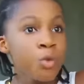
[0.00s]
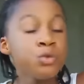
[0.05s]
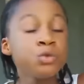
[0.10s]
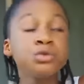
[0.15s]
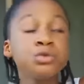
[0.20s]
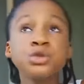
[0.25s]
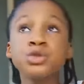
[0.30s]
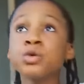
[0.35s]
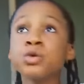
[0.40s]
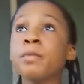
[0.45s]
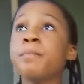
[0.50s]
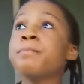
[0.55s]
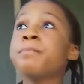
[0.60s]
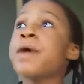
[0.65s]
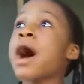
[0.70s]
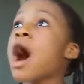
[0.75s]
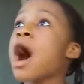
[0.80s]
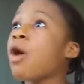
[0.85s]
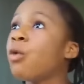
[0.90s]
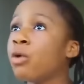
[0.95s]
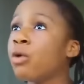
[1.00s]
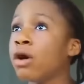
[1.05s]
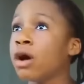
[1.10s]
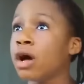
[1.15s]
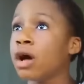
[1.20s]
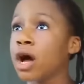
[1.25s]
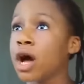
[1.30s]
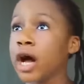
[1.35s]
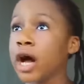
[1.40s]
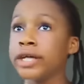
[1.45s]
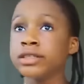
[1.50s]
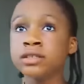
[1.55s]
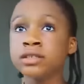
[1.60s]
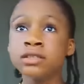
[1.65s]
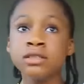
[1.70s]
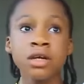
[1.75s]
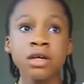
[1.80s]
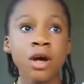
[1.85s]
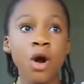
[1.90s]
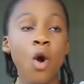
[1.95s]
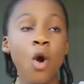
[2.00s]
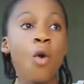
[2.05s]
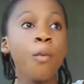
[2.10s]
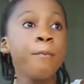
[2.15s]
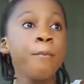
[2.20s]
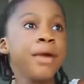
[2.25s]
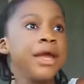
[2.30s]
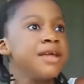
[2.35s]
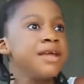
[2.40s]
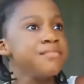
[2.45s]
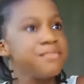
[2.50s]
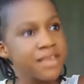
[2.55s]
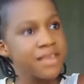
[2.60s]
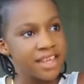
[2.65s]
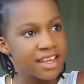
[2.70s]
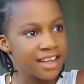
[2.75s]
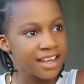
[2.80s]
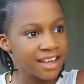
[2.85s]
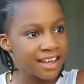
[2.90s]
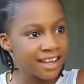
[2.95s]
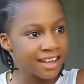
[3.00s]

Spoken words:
will so bow and obey me.